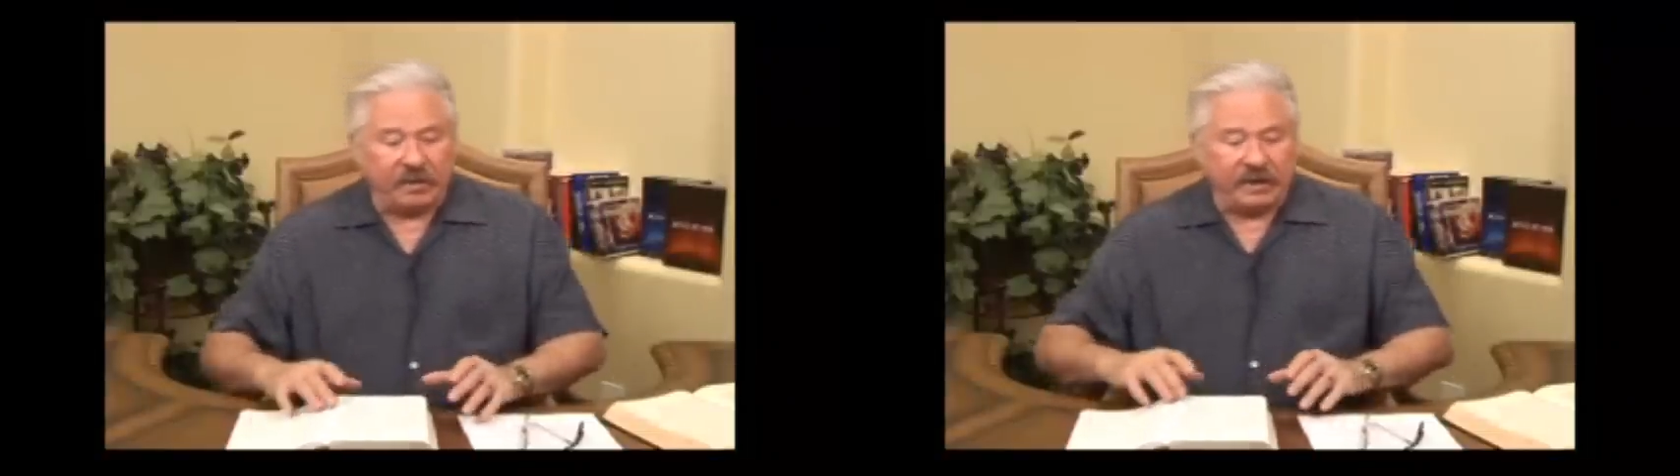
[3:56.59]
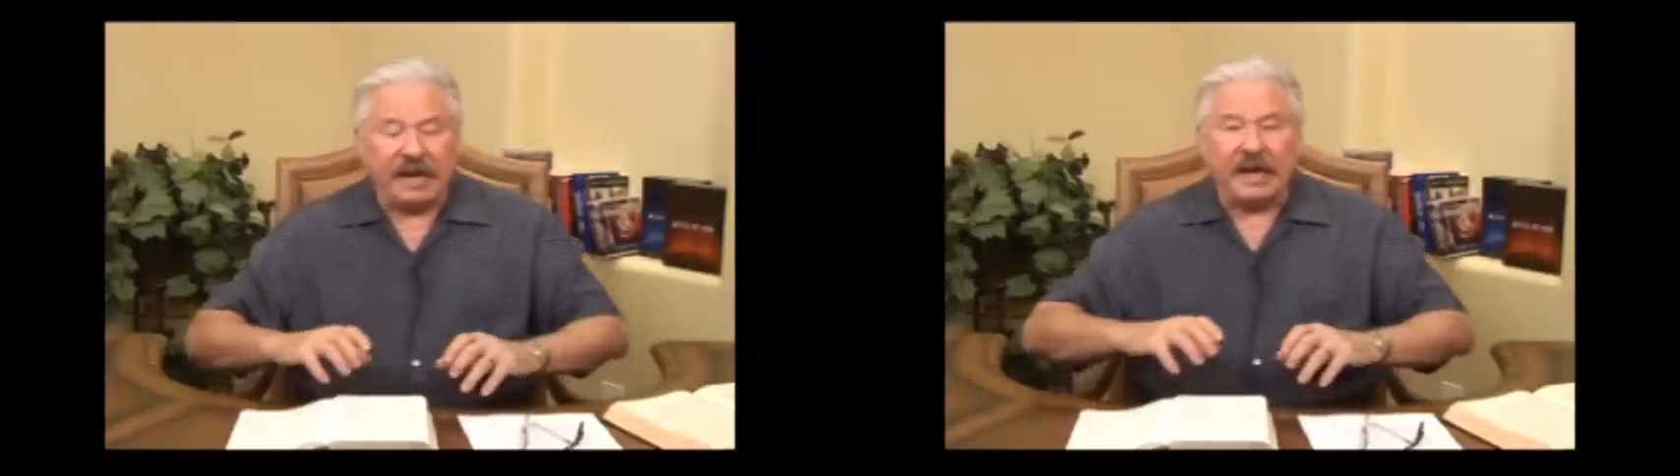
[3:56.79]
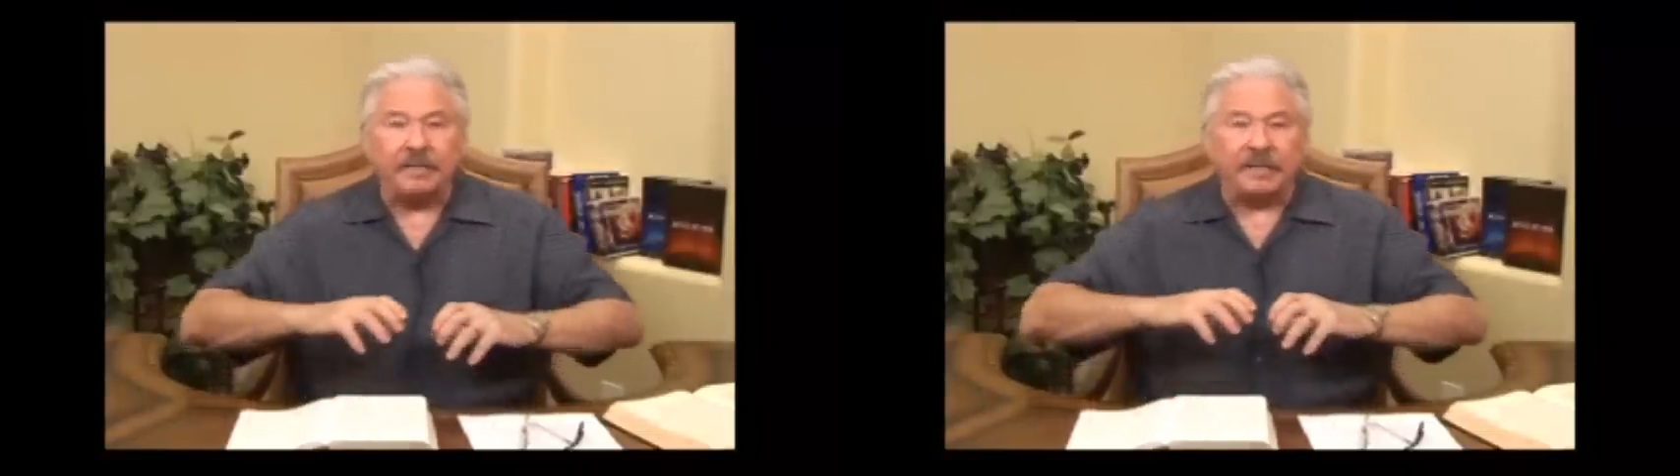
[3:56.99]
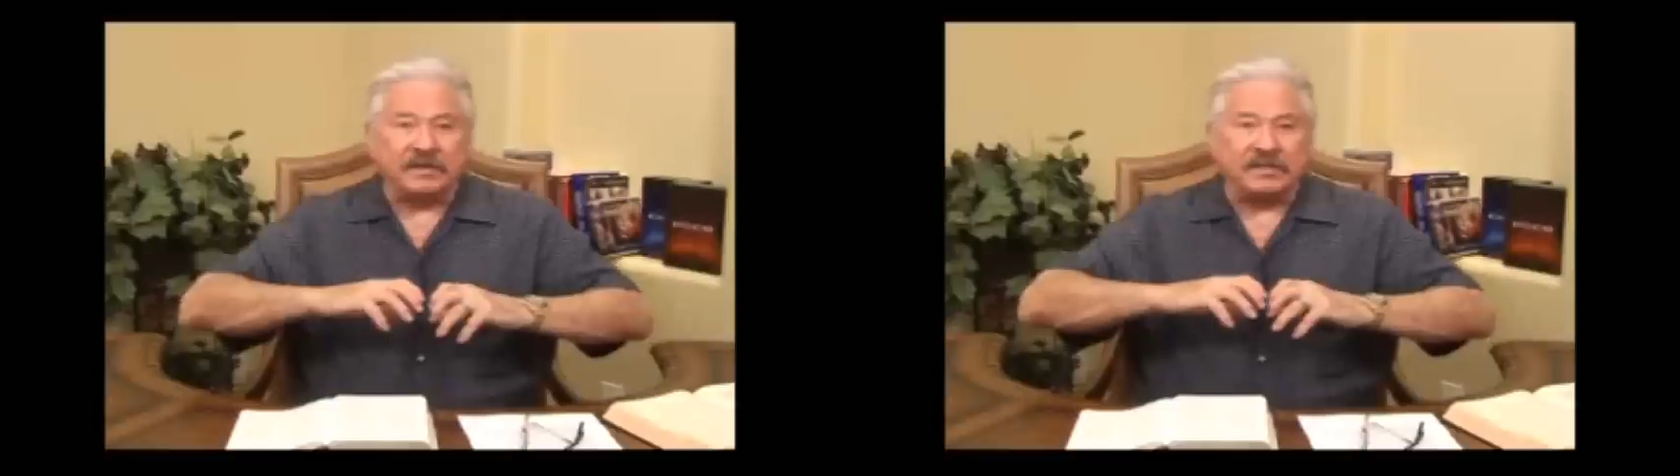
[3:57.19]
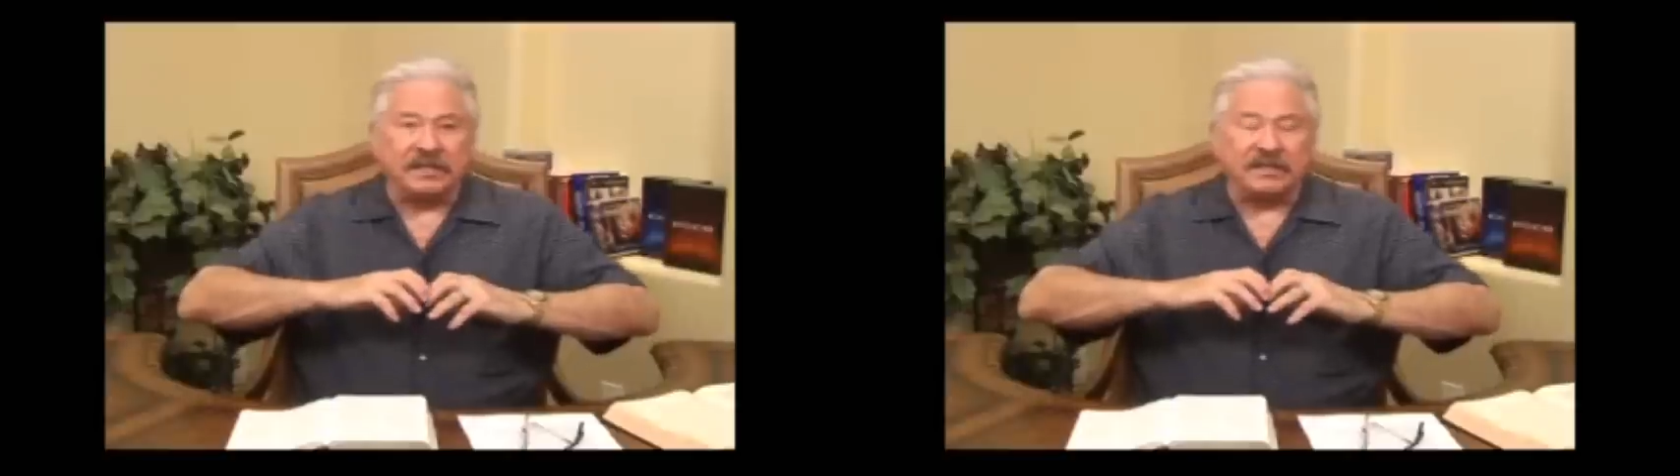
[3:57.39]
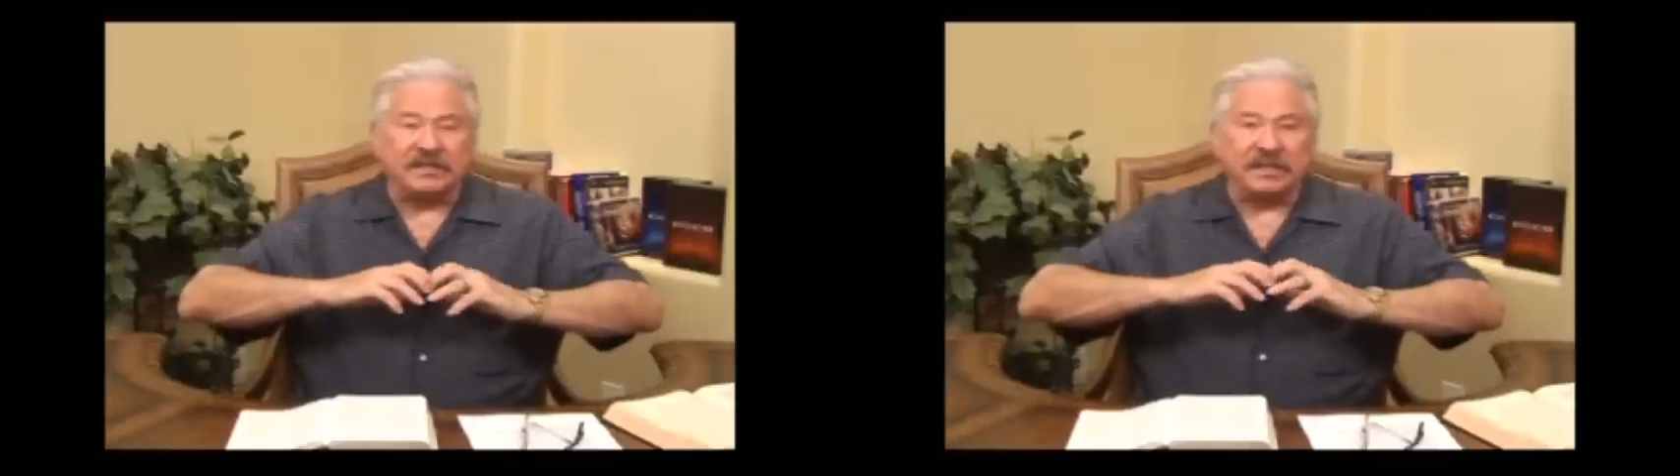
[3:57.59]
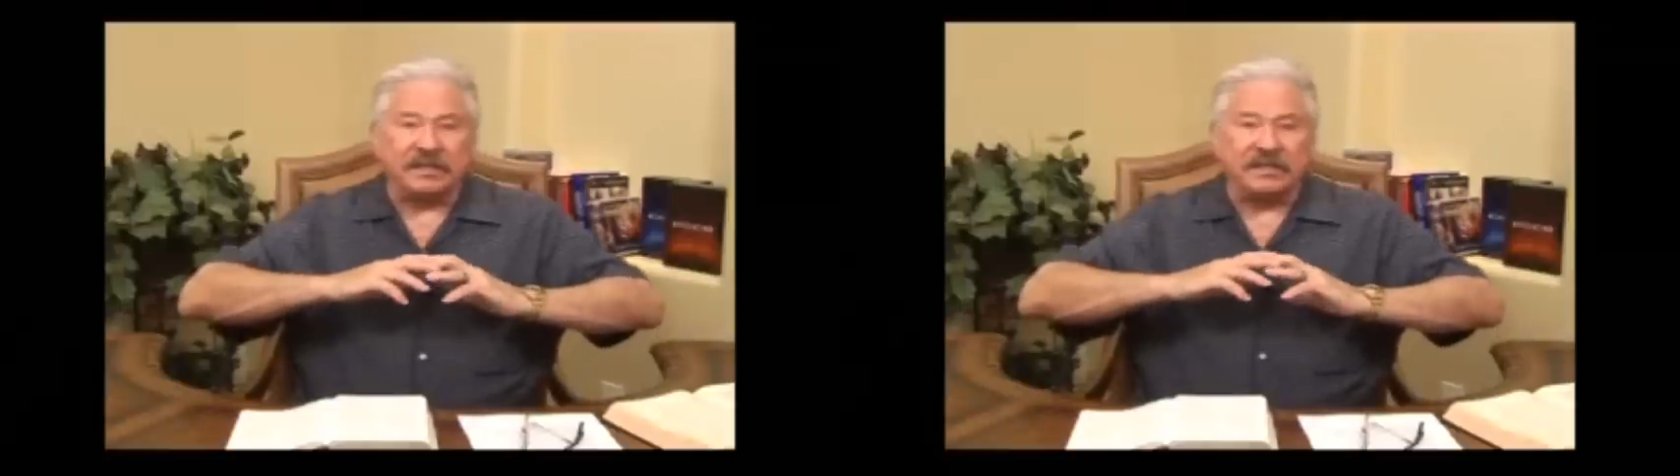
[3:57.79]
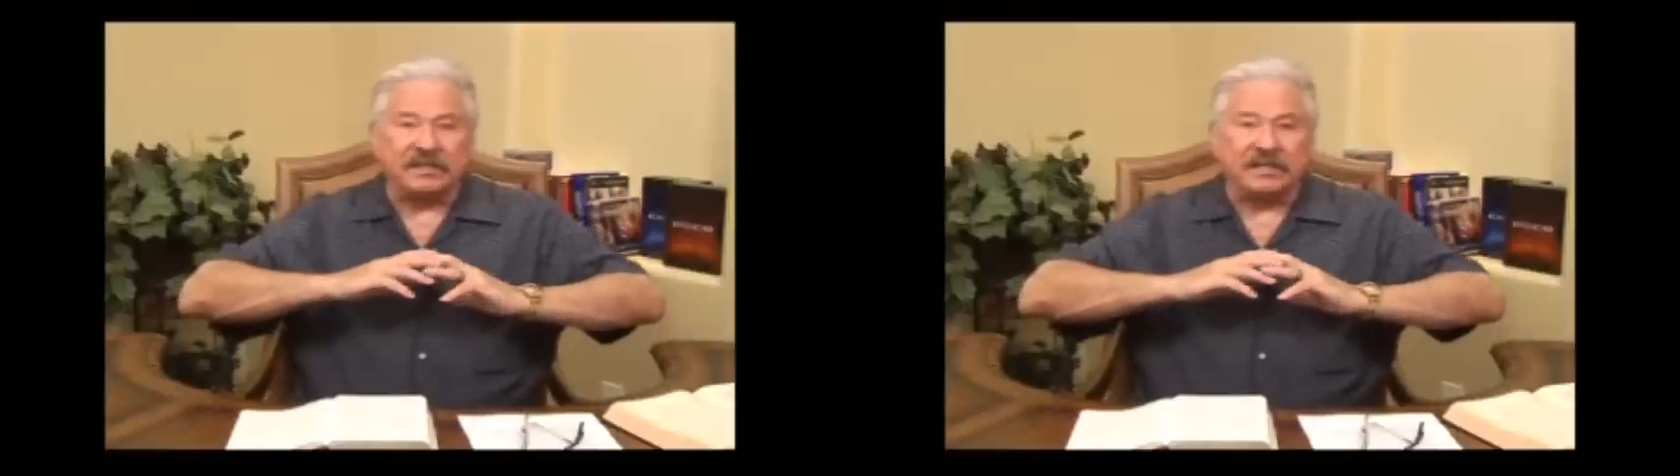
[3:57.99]
What happens is
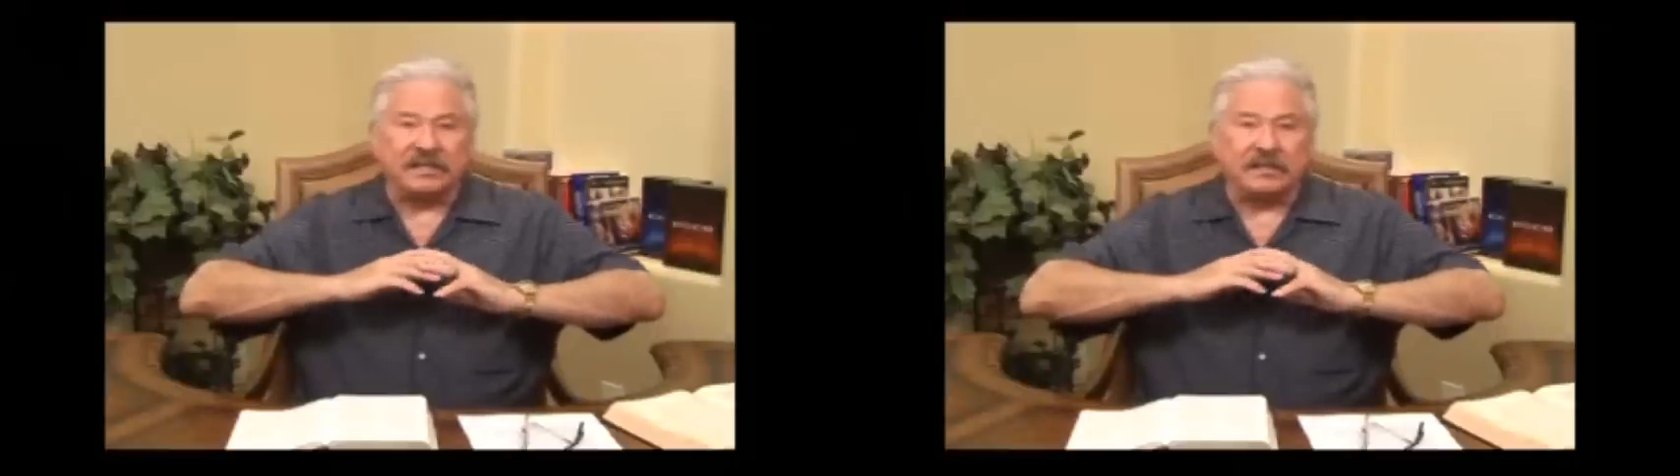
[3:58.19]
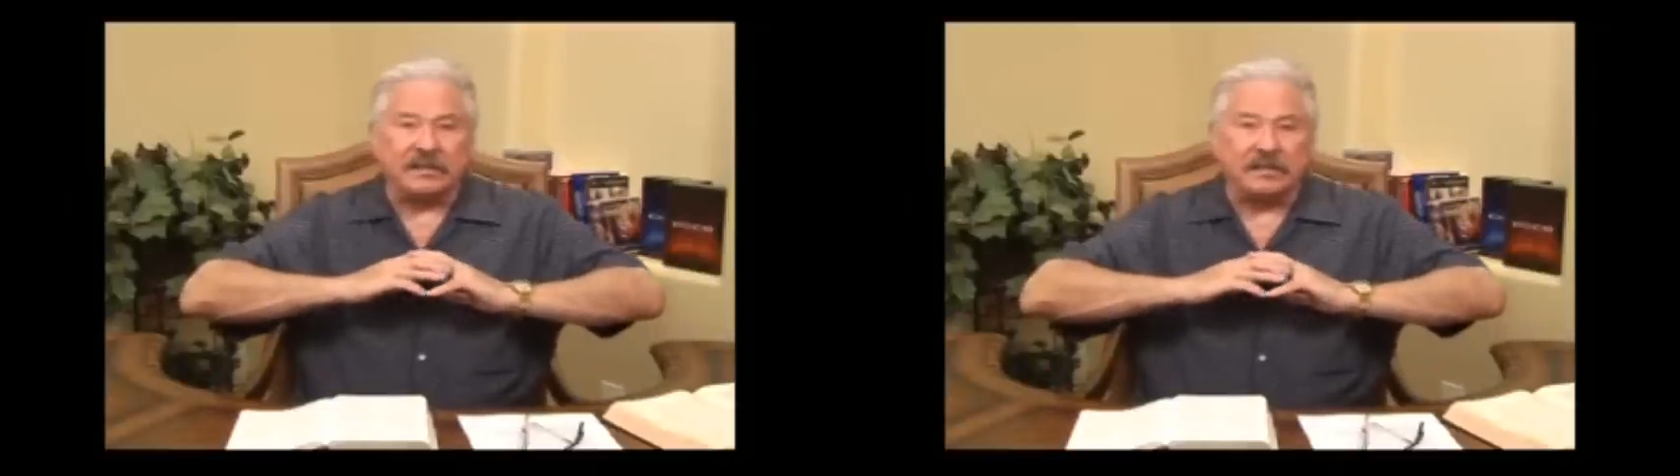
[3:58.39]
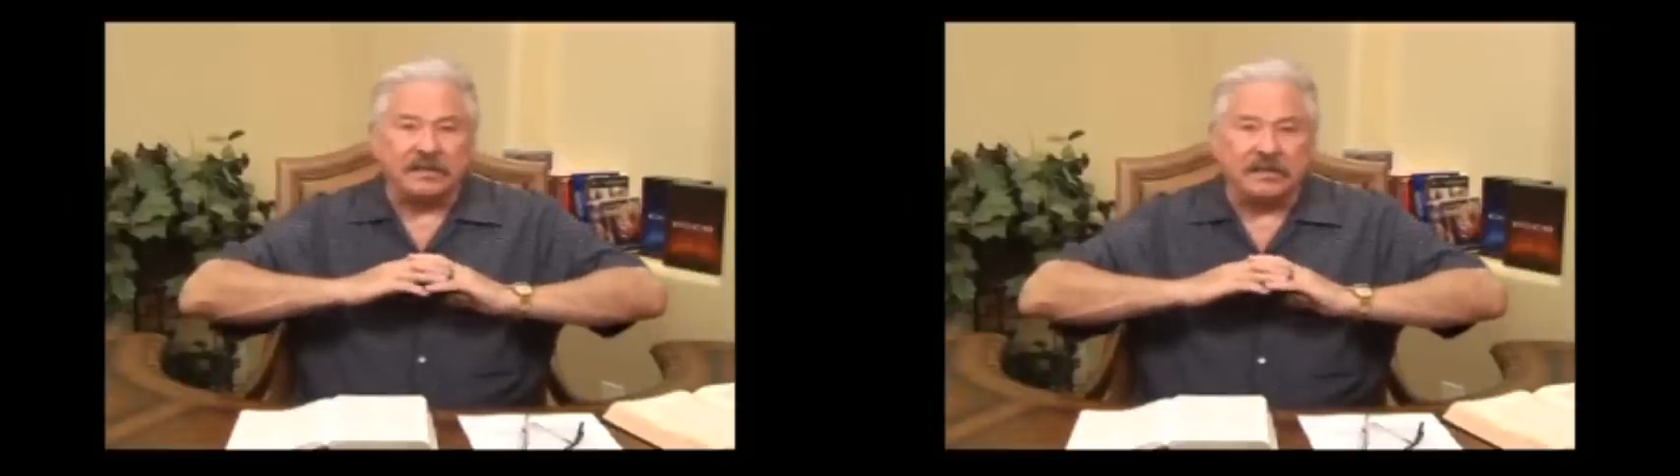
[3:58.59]
there is this